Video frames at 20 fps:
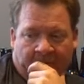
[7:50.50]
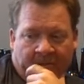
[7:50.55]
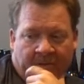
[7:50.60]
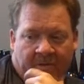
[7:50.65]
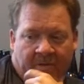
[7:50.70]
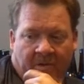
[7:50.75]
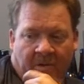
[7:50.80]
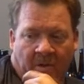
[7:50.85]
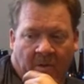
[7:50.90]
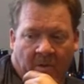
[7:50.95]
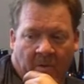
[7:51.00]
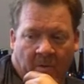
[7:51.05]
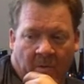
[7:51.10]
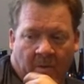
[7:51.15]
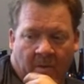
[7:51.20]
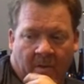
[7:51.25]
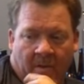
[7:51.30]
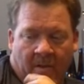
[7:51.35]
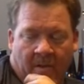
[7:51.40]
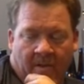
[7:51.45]

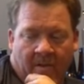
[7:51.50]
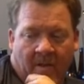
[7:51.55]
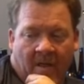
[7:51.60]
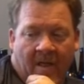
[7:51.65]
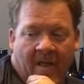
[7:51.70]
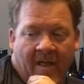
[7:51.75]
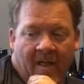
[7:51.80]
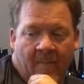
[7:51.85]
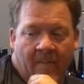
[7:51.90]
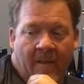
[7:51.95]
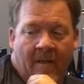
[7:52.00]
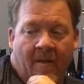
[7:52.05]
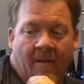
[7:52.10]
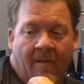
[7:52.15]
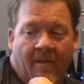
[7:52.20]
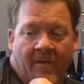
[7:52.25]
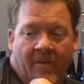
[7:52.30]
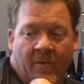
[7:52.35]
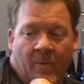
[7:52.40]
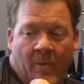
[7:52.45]
So talking
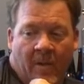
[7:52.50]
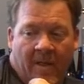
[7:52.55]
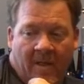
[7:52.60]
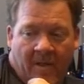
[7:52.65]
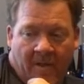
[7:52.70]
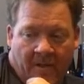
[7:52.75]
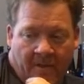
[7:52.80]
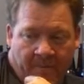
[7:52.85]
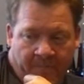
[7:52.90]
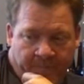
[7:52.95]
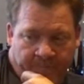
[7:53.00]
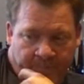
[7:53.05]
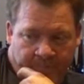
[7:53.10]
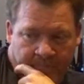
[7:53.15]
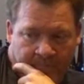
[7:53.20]
about The Dweller